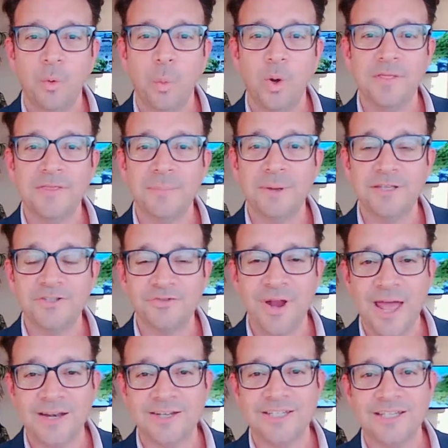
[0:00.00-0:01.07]
what the best
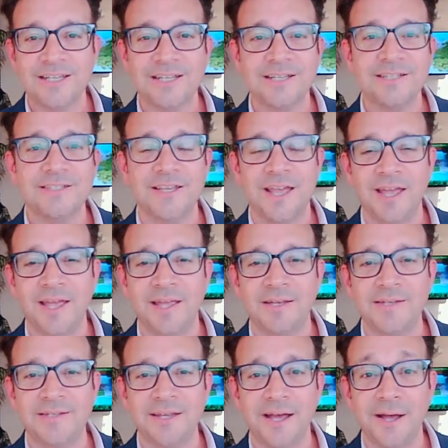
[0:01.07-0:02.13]
strategy is
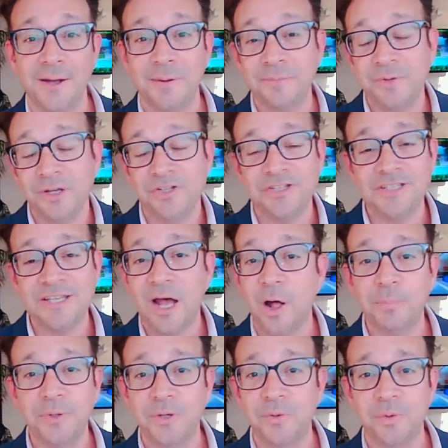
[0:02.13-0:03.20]
and just
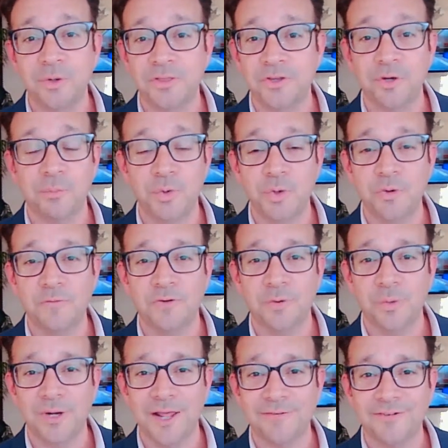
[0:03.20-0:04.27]
help you with your move or
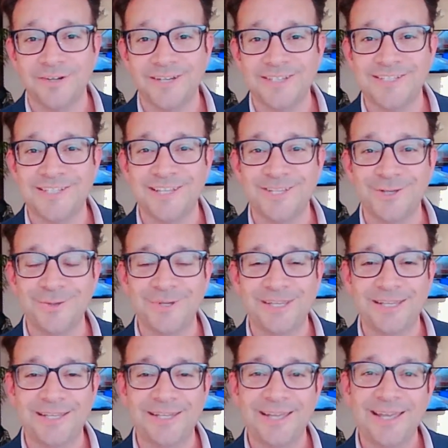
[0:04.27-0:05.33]
whatever it is that you
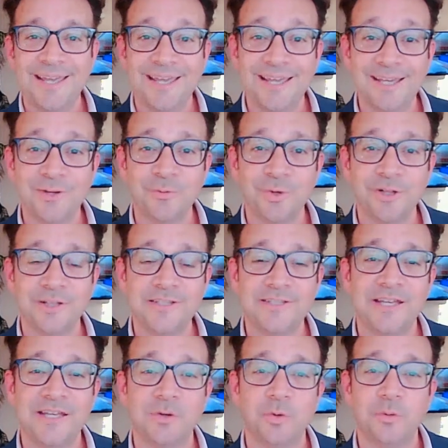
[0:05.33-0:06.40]
need in real estate.